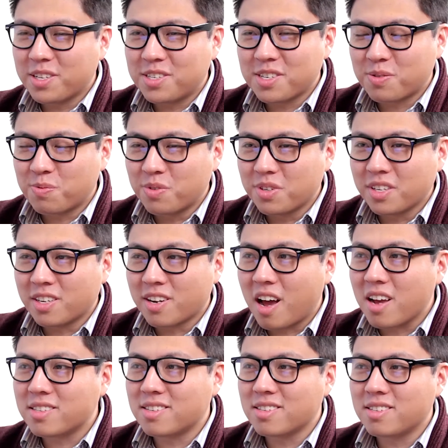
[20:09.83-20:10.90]
it's just really
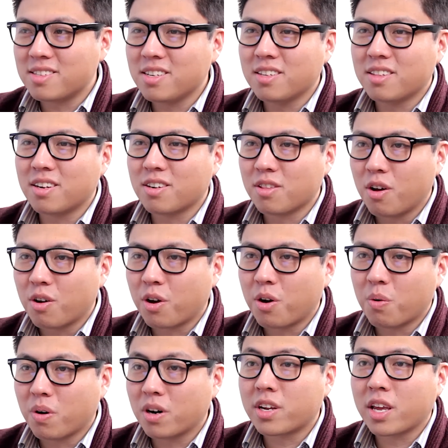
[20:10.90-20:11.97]
nice to see their logo
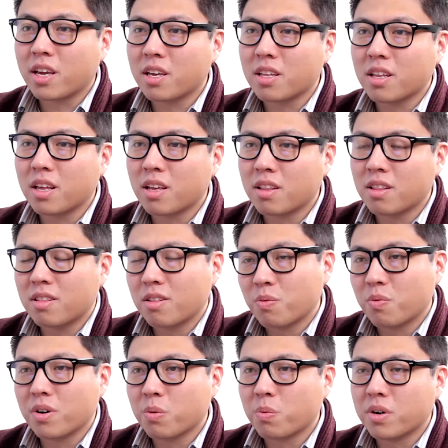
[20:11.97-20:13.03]
working in the
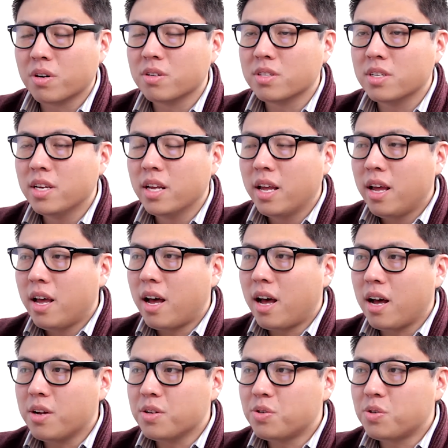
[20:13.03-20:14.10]
real world.
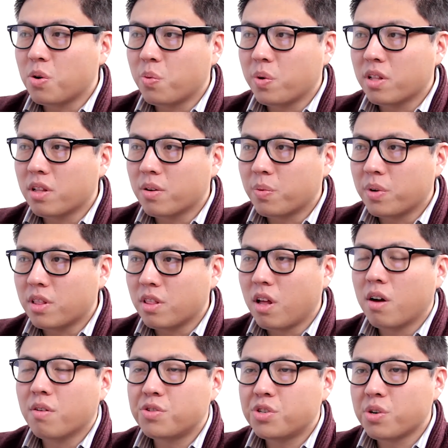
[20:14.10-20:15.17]
So we
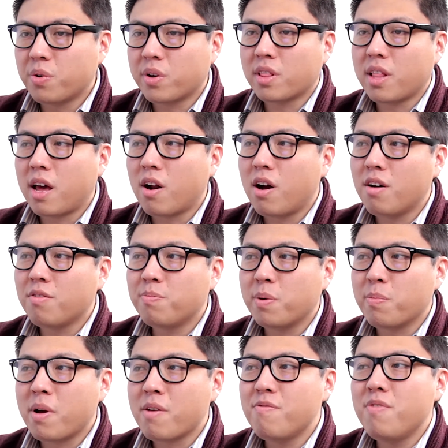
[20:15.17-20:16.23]
love showing that off. But
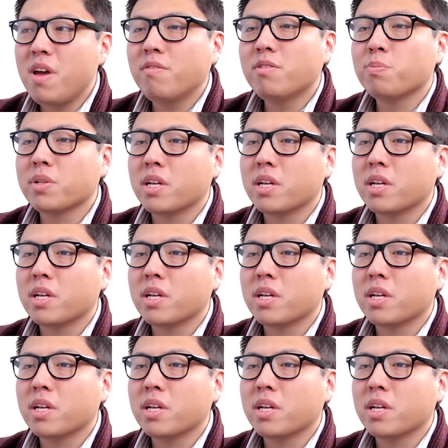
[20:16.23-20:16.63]
my favorite